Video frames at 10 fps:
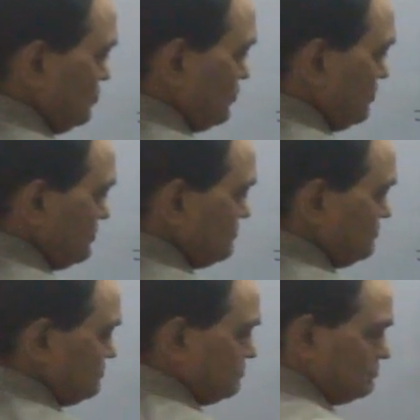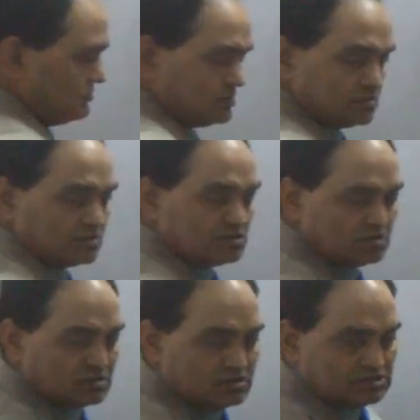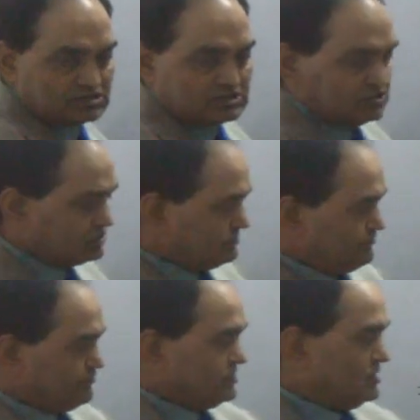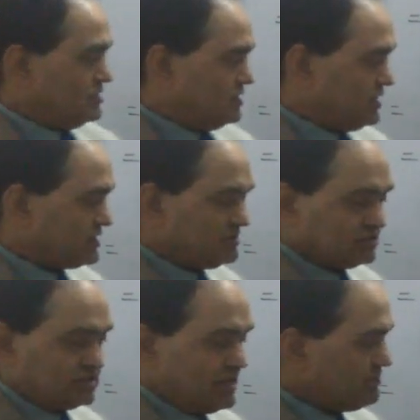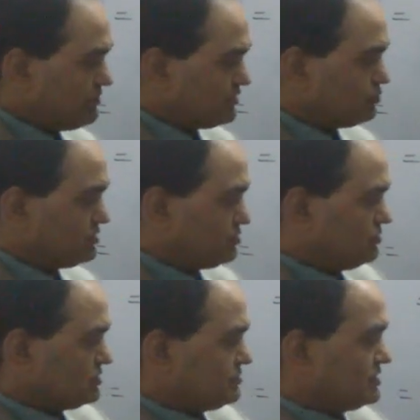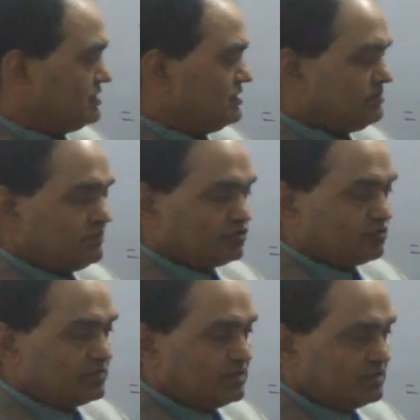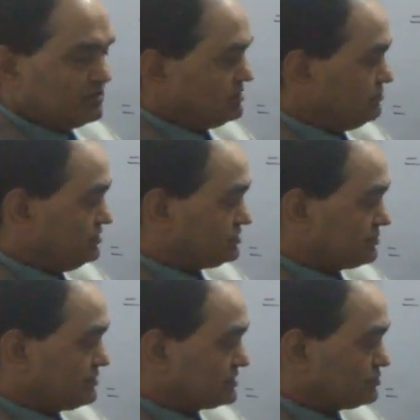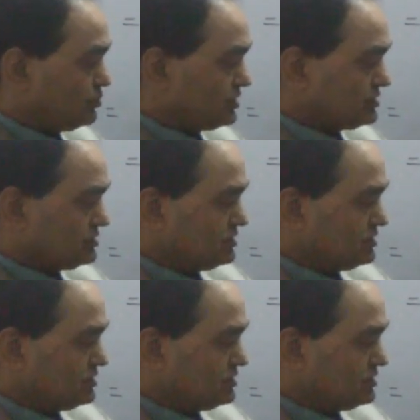problem. Region is like this, n plus 1. Whatever in place of n, we subtract 1